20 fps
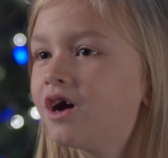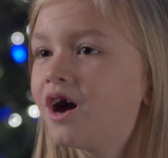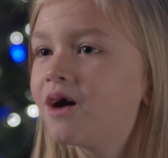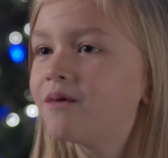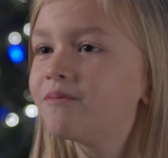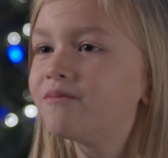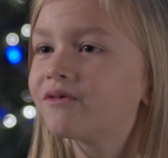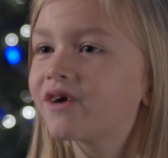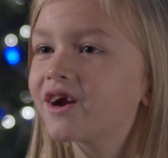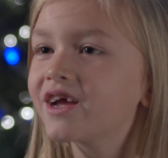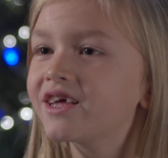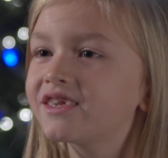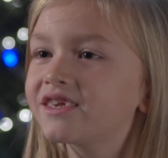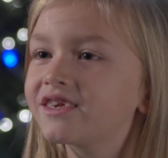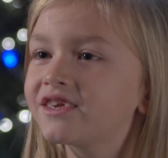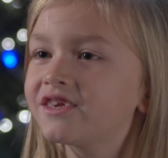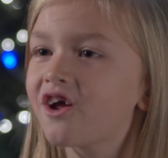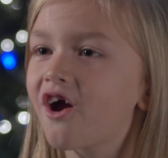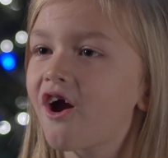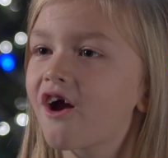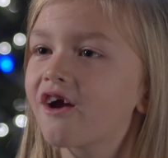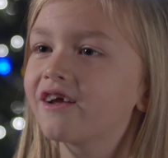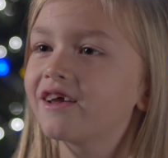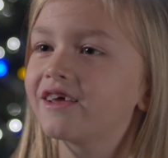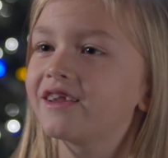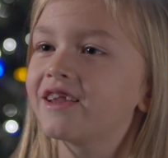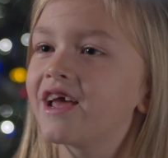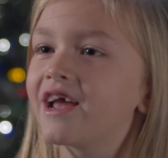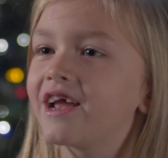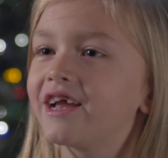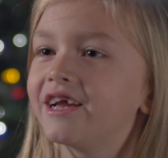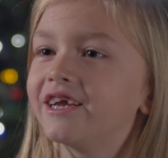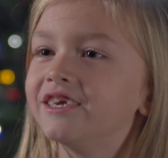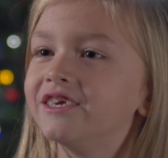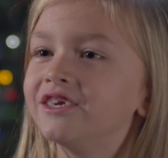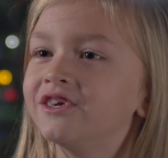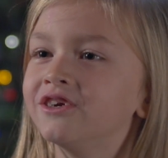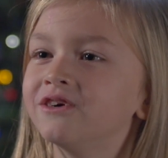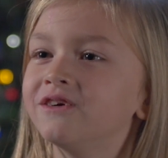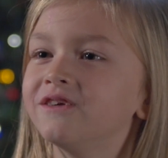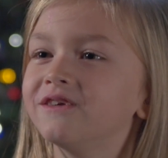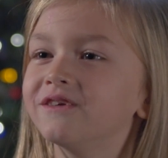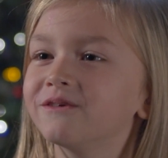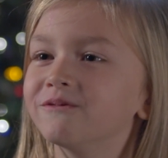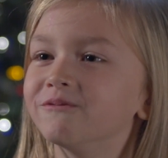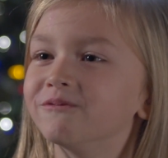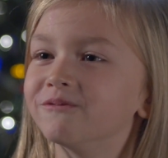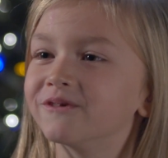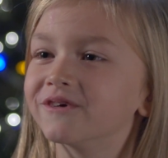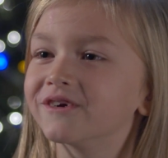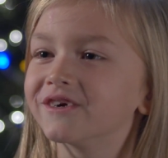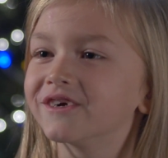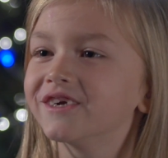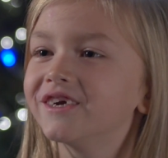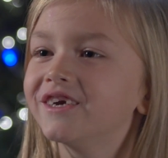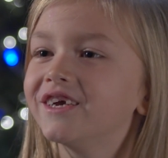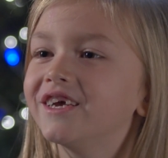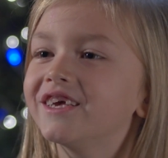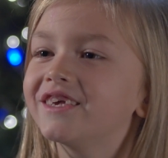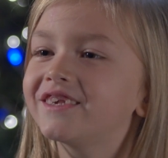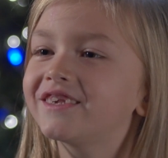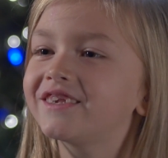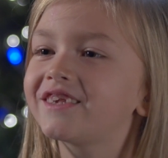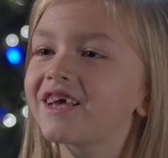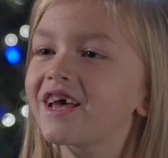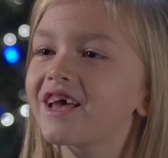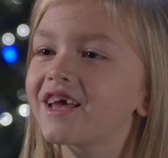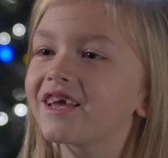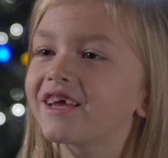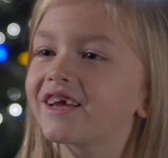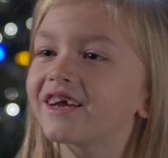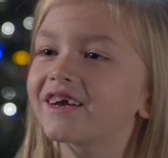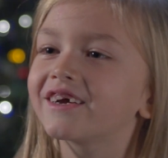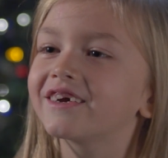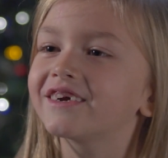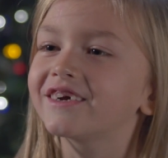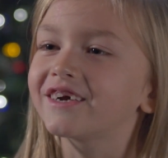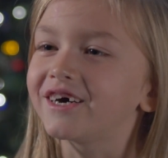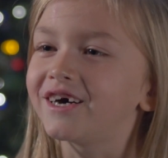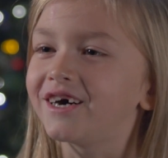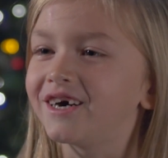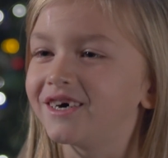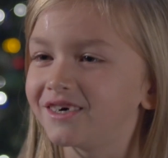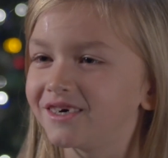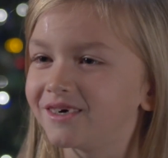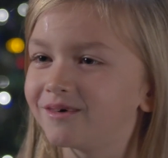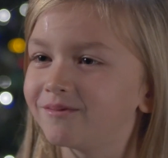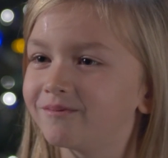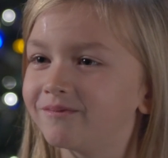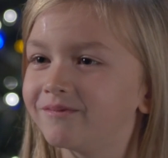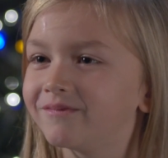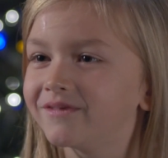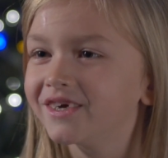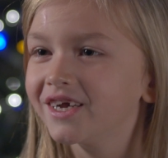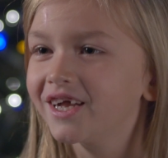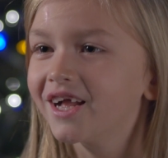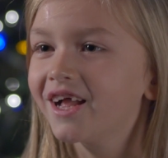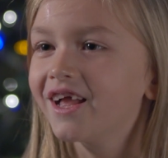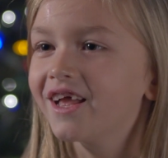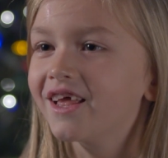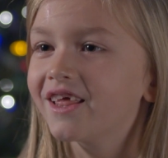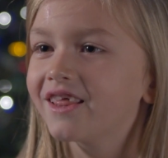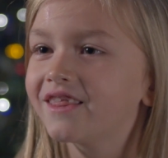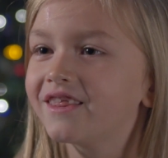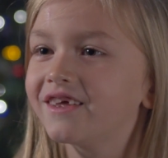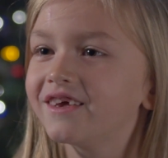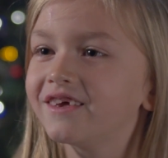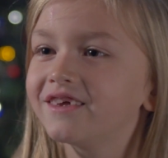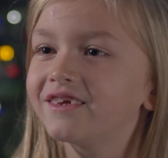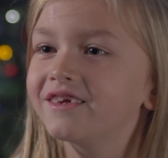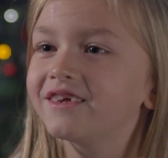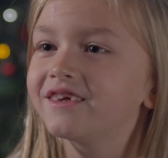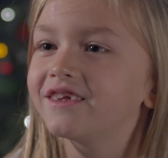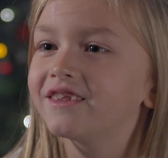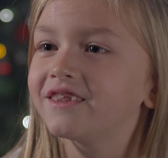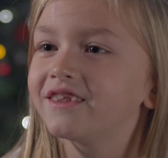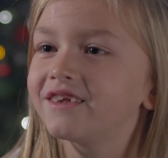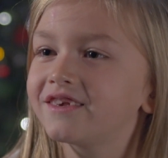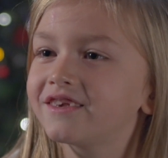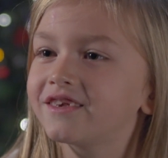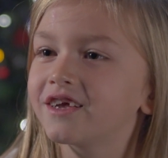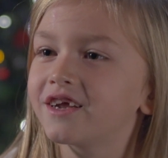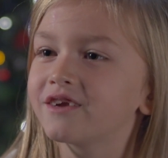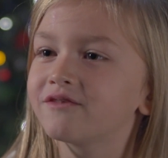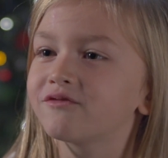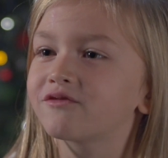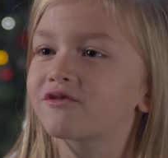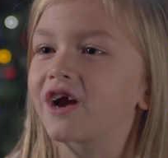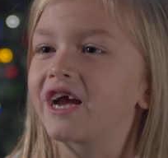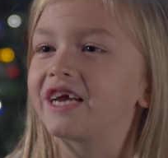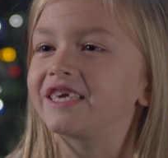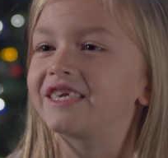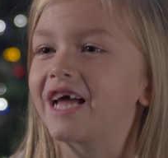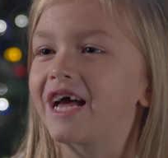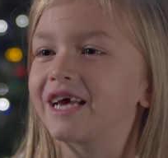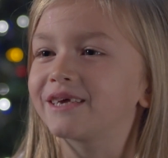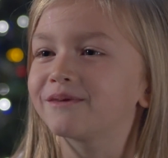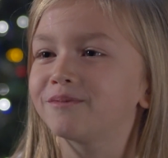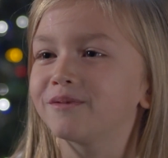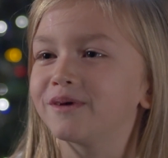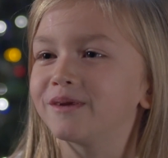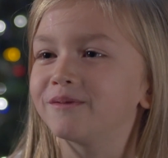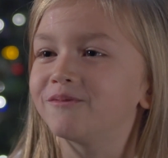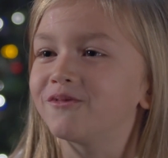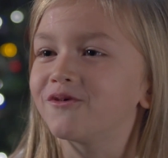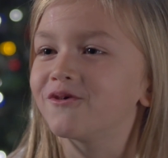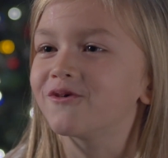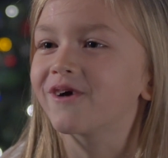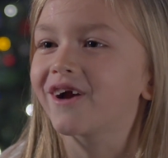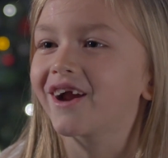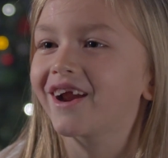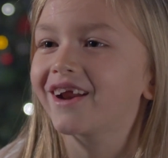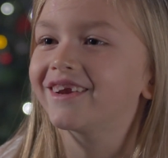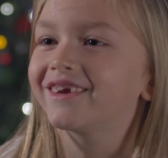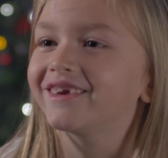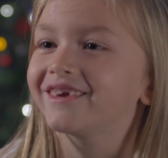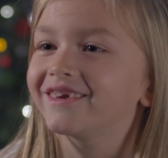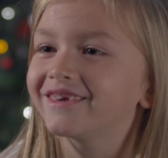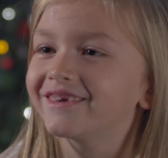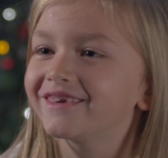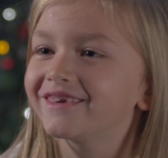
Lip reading: a bright star, and angels were saying, "Come." the Son of Christ has been born.